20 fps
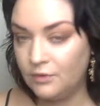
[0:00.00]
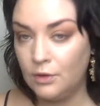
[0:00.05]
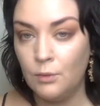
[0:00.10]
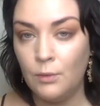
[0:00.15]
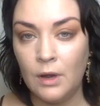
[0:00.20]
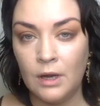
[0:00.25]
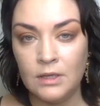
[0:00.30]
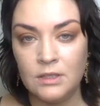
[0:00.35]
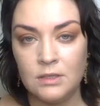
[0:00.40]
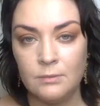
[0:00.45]
if you
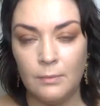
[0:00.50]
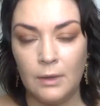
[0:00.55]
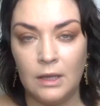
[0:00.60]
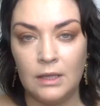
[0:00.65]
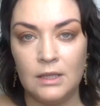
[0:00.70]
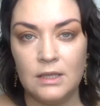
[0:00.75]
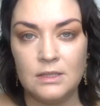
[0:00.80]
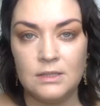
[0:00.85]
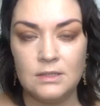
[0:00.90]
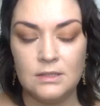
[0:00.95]
wanted to
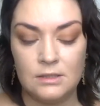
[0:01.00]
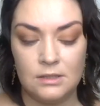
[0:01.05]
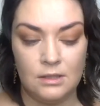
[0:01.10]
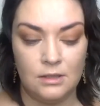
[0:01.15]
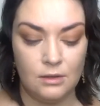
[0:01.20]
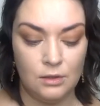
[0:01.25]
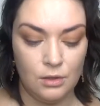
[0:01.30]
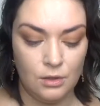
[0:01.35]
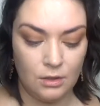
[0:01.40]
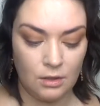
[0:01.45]
make this
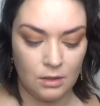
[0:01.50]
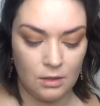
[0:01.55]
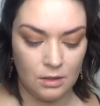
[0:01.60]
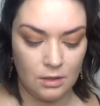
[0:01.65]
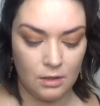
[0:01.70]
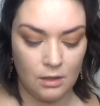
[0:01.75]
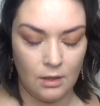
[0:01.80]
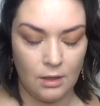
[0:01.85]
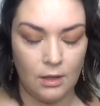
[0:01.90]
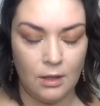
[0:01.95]
look
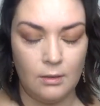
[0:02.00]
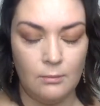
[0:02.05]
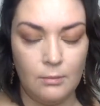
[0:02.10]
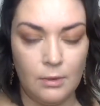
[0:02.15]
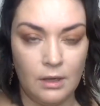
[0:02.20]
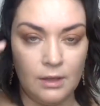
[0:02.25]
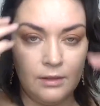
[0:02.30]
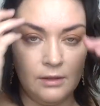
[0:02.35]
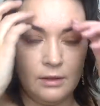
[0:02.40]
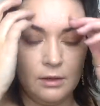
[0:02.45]

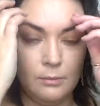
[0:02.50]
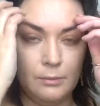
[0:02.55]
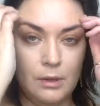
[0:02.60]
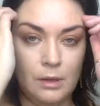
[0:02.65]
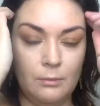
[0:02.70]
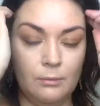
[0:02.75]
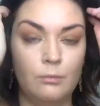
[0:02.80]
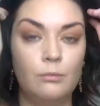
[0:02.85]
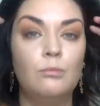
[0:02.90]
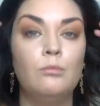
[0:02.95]
a little
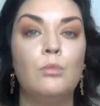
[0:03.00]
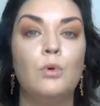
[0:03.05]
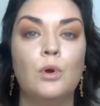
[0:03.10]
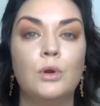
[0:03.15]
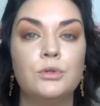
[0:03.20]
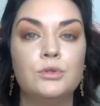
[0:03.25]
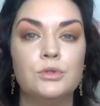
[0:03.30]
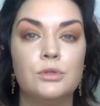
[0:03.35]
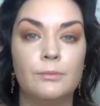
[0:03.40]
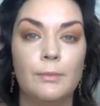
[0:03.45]
bit
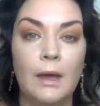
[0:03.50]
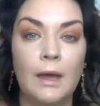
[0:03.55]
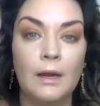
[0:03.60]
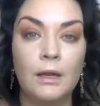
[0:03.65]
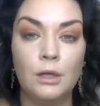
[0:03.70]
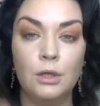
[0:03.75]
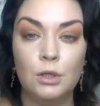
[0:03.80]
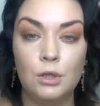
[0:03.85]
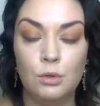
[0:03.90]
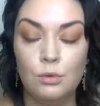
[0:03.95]
more
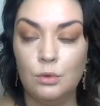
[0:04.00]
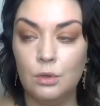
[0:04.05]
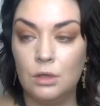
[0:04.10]
dramatic, you